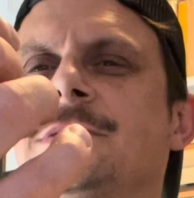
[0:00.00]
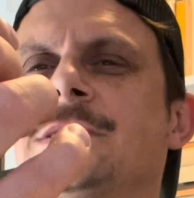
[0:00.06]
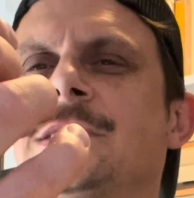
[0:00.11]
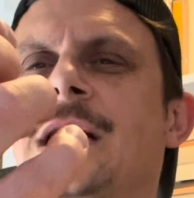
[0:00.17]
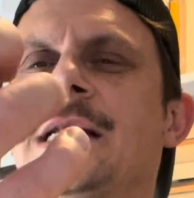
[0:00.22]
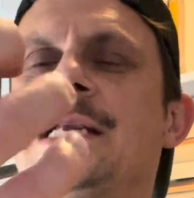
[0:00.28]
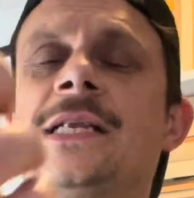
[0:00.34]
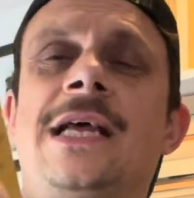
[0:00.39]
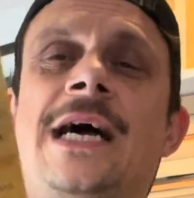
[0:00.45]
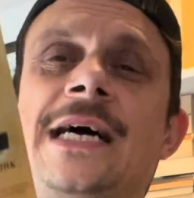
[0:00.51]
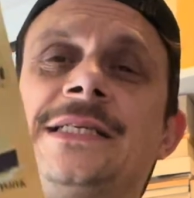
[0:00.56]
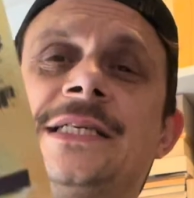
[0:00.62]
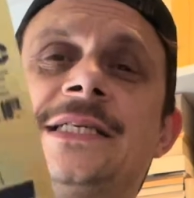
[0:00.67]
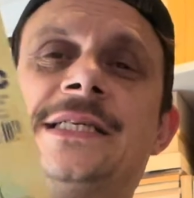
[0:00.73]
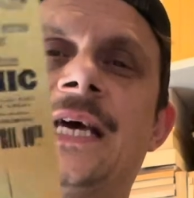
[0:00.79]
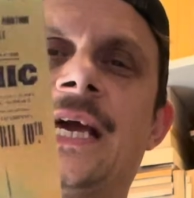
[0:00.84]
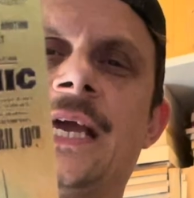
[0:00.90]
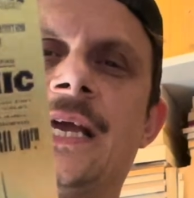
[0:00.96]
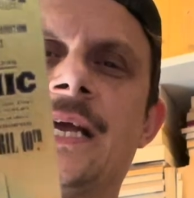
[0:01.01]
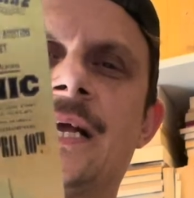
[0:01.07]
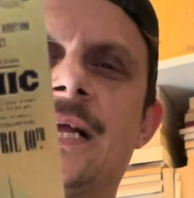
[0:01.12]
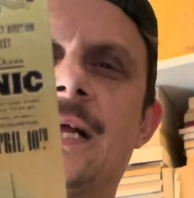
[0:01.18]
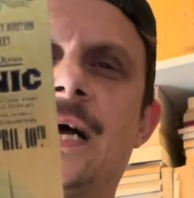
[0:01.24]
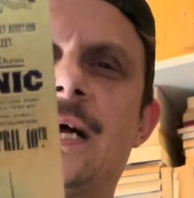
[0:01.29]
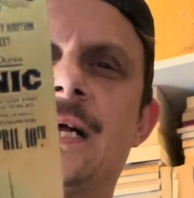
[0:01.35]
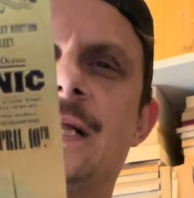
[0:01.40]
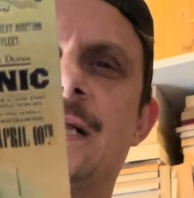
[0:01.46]
And as I say,
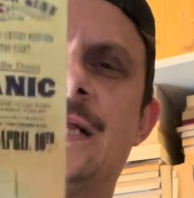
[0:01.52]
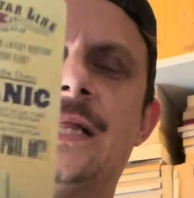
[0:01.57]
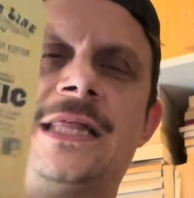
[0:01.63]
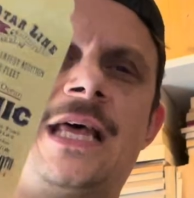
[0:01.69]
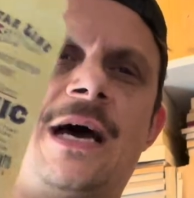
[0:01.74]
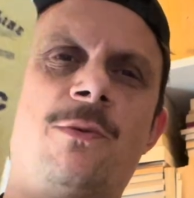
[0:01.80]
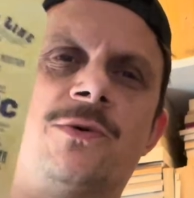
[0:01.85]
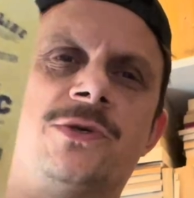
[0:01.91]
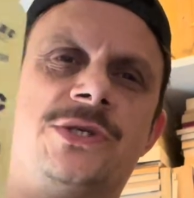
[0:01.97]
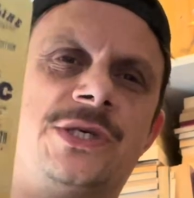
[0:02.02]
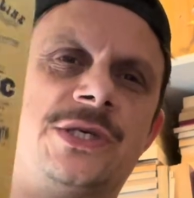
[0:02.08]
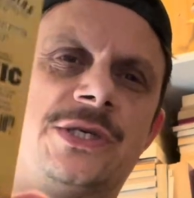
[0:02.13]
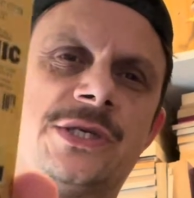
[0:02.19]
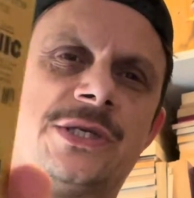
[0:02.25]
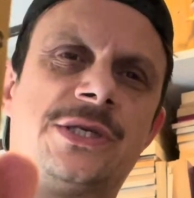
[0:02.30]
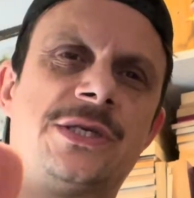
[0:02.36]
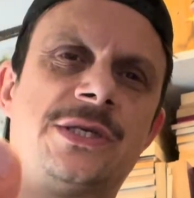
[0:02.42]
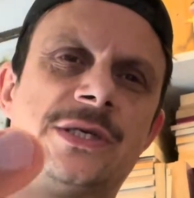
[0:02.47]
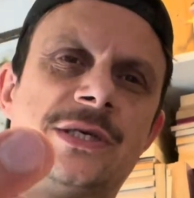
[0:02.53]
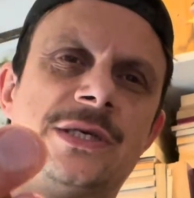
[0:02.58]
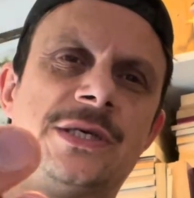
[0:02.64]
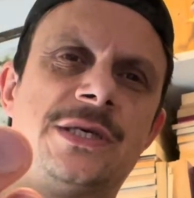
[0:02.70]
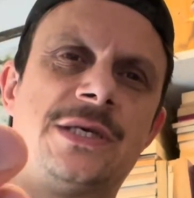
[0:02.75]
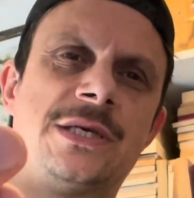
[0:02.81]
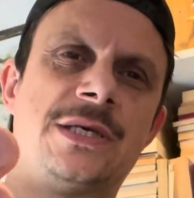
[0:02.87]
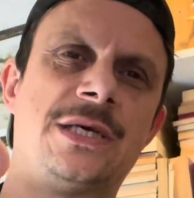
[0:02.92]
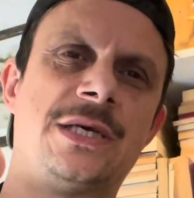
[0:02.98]
that was just
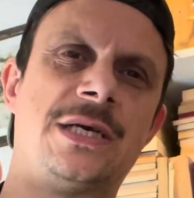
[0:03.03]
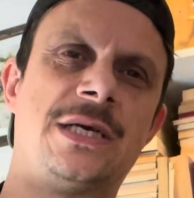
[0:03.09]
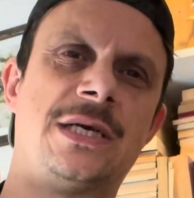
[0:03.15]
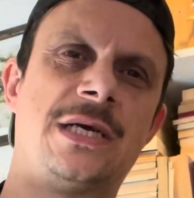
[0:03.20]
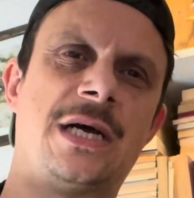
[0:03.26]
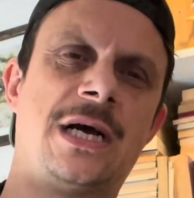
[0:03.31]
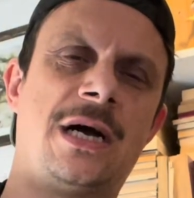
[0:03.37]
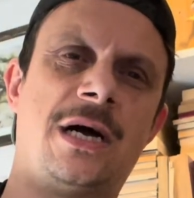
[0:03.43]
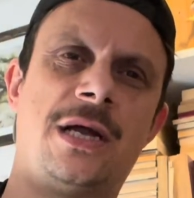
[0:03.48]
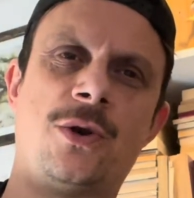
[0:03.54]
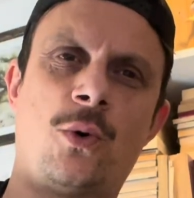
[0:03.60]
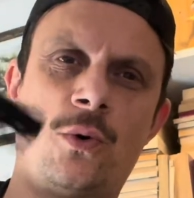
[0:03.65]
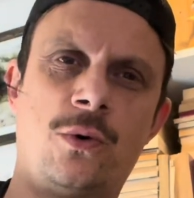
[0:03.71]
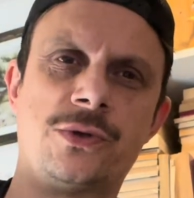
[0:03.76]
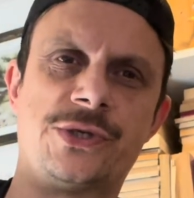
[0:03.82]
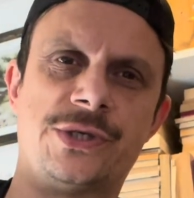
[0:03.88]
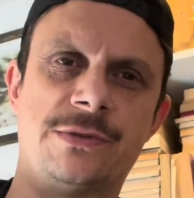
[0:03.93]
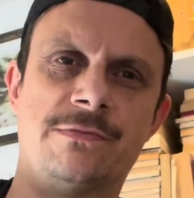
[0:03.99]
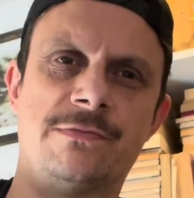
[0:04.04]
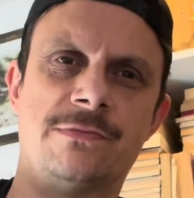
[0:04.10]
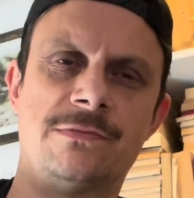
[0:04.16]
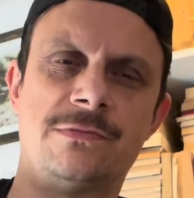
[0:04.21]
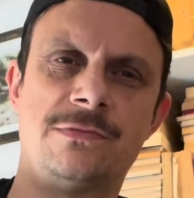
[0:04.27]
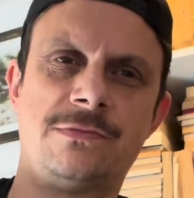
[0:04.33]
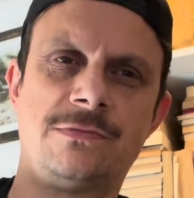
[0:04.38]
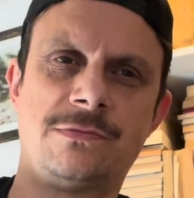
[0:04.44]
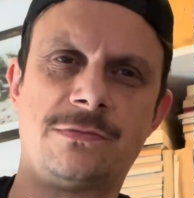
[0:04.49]
an awesome,
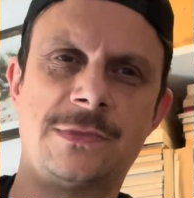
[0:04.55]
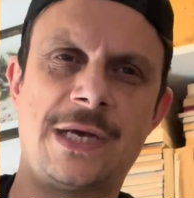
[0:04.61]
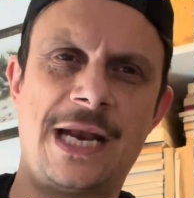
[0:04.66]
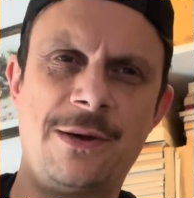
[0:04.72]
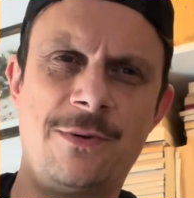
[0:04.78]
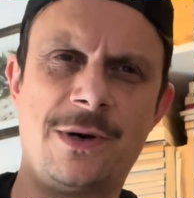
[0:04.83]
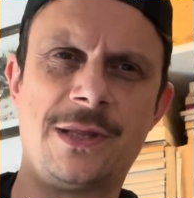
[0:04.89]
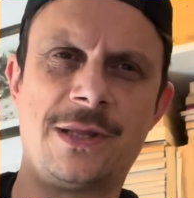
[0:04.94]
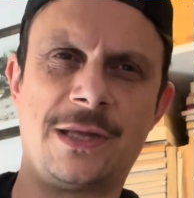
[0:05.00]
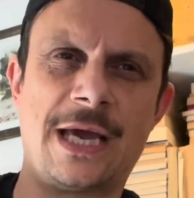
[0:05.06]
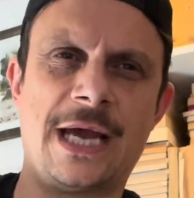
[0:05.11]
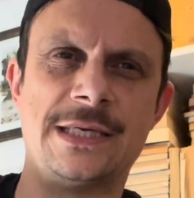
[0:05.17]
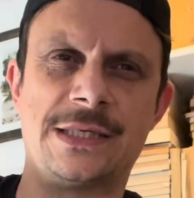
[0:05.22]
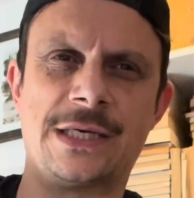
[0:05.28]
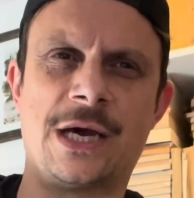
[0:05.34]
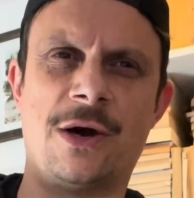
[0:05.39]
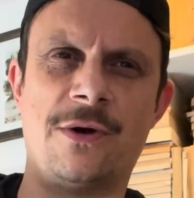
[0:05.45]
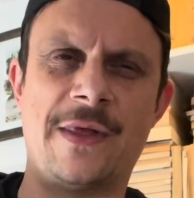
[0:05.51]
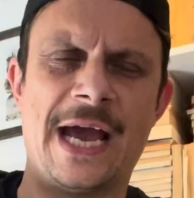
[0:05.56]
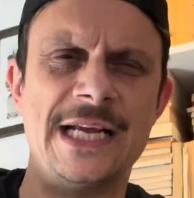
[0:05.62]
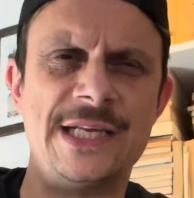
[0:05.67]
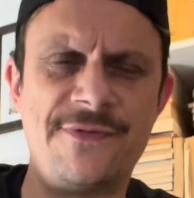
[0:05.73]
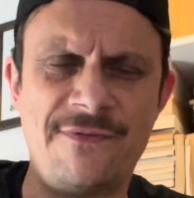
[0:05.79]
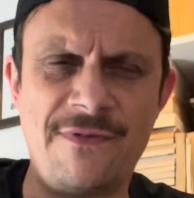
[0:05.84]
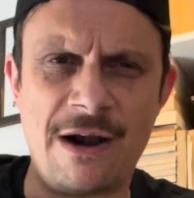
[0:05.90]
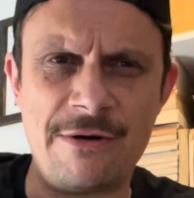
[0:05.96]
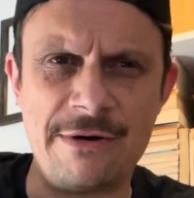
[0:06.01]
anyone that gets to go there, it's
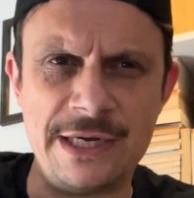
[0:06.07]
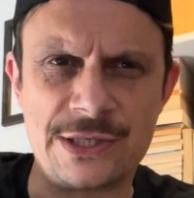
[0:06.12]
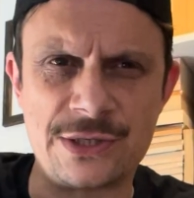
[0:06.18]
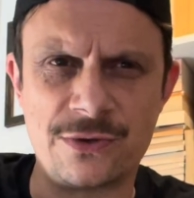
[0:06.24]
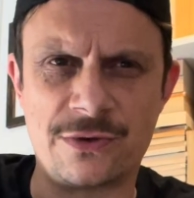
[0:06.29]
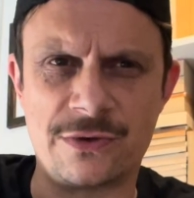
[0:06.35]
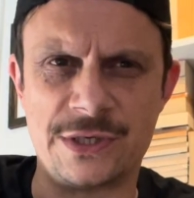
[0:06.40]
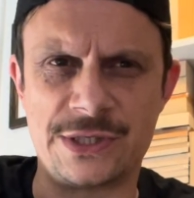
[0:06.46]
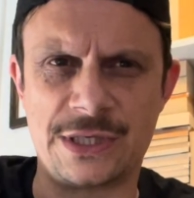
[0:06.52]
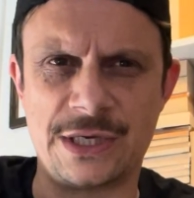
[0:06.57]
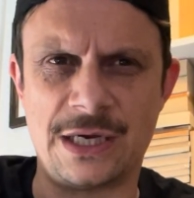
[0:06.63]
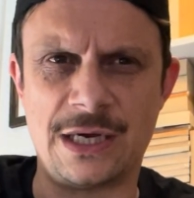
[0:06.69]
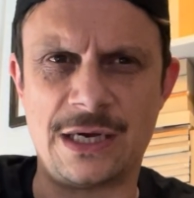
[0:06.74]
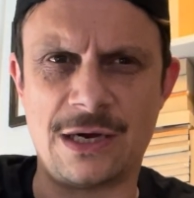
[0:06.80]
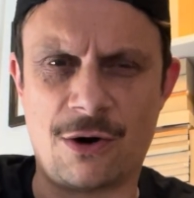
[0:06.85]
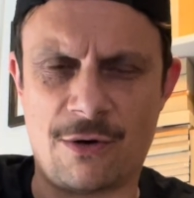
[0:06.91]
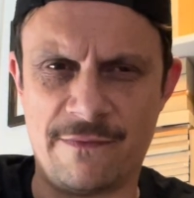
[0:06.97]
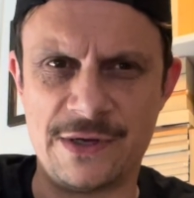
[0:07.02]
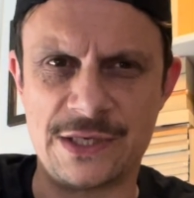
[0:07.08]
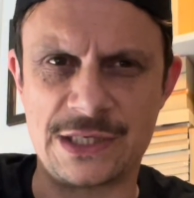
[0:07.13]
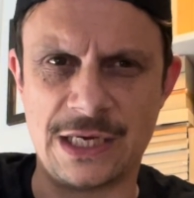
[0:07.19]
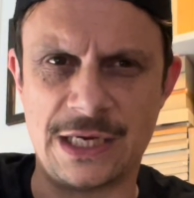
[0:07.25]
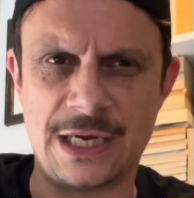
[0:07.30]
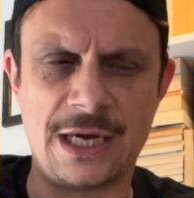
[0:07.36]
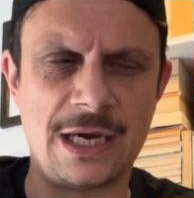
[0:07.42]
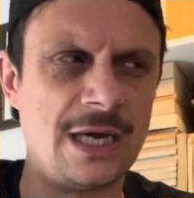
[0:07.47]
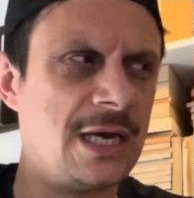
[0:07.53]
very touristy, obviously,